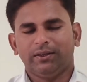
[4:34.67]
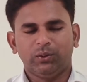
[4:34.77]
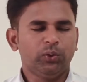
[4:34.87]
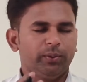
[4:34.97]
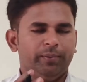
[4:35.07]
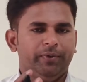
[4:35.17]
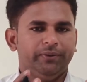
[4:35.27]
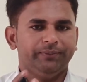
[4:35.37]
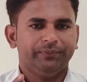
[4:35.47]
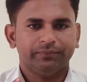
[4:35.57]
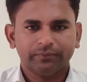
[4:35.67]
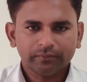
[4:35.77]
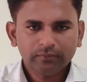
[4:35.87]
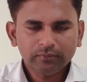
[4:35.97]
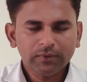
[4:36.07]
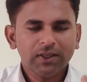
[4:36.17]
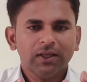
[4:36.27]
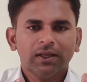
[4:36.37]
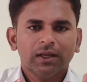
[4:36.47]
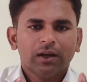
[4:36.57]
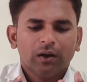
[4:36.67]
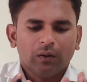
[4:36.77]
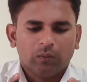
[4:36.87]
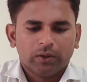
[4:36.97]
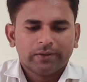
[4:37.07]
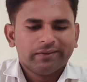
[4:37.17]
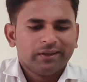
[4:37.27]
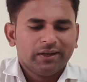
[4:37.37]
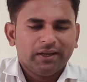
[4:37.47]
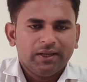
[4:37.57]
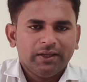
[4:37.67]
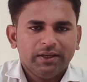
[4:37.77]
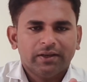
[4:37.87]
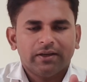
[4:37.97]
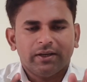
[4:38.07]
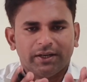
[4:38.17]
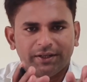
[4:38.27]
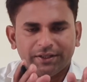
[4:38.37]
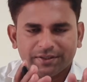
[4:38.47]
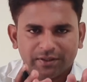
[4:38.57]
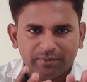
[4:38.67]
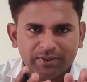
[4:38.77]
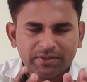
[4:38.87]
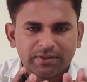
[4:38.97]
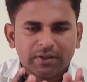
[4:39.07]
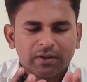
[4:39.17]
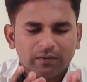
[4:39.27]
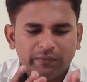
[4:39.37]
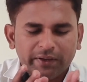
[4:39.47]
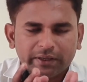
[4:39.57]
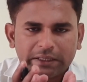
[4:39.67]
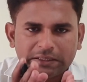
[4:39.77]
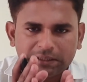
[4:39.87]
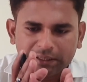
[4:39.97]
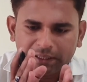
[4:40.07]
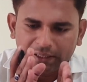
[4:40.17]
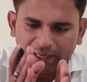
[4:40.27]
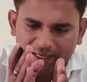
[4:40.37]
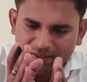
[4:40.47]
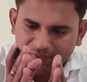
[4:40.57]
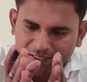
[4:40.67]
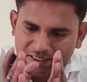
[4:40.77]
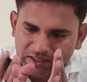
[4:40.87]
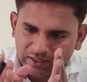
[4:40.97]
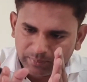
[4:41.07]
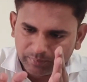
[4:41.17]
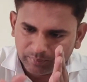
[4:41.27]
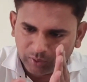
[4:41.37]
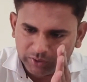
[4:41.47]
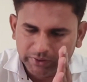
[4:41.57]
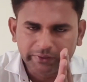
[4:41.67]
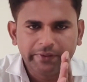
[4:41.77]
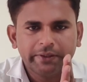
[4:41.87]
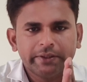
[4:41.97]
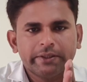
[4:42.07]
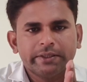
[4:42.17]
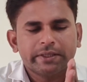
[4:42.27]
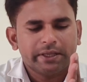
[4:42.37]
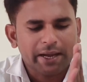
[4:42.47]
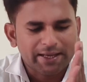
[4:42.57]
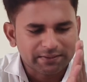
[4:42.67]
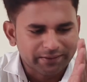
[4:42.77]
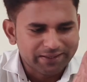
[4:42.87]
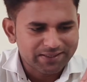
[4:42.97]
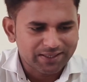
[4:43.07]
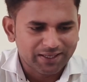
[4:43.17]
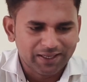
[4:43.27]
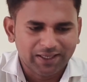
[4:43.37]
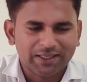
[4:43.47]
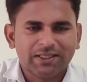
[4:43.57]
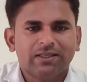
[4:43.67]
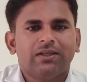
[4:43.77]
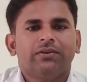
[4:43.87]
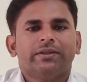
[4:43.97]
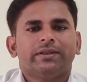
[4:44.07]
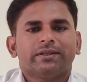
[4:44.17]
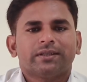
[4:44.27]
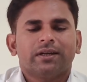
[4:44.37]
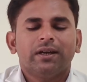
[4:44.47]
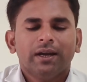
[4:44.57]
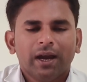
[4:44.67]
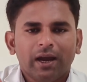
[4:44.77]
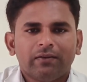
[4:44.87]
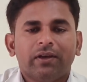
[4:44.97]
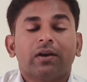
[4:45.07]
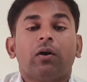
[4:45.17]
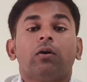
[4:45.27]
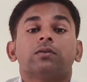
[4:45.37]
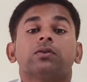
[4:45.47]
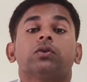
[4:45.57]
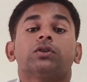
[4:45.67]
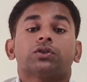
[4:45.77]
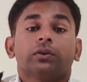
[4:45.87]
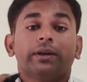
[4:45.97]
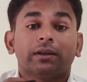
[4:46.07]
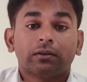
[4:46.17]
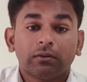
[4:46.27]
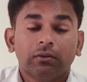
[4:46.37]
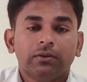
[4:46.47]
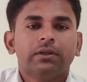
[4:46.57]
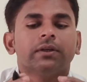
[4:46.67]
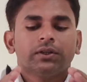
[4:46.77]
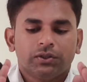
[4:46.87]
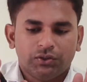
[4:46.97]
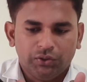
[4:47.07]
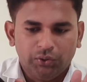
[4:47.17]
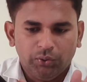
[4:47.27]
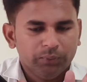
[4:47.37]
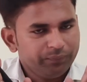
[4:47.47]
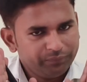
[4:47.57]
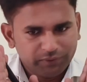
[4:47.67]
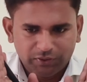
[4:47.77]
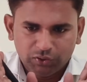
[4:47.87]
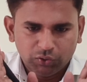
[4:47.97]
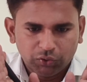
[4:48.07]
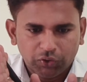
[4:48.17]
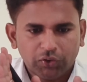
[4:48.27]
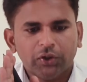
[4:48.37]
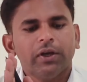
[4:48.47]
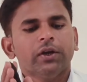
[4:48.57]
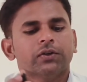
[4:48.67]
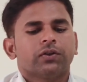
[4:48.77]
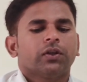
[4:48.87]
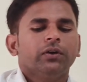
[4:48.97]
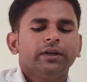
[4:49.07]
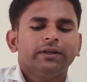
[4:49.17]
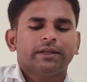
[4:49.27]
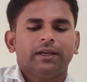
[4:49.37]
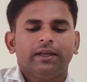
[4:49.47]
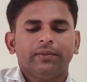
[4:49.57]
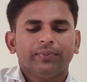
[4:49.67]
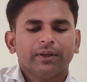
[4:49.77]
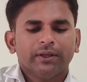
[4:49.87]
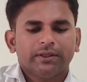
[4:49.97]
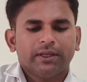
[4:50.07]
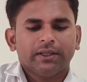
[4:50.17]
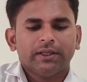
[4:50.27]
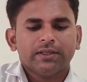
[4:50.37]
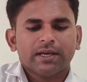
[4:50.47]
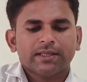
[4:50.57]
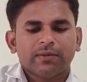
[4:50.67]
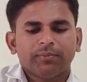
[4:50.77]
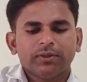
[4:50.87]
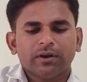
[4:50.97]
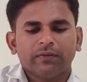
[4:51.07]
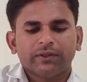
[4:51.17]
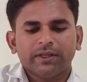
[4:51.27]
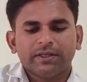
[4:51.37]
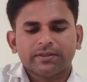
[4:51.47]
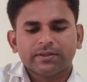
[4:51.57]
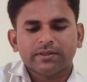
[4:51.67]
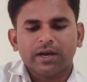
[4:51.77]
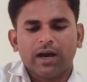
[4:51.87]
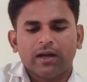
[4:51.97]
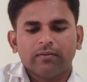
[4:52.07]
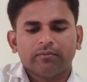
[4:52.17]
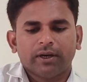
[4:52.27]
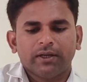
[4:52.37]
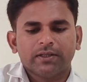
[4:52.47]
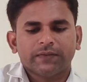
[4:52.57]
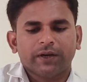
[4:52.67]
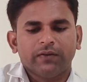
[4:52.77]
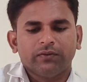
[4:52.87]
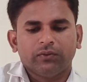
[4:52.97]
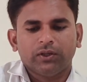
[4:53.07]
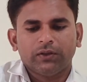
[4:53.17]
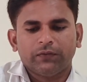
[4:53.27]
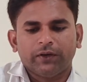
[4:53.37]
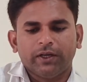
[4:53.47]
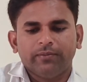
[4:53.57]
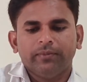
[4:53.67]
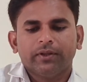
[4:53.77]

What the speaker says: Do remember what they are telling here. Integer means we are considering as well as positive integer as well as negative integer, and we are also going to include 0. Is it okay or not? So now here telling that examples of the integers are -5, 1, 5.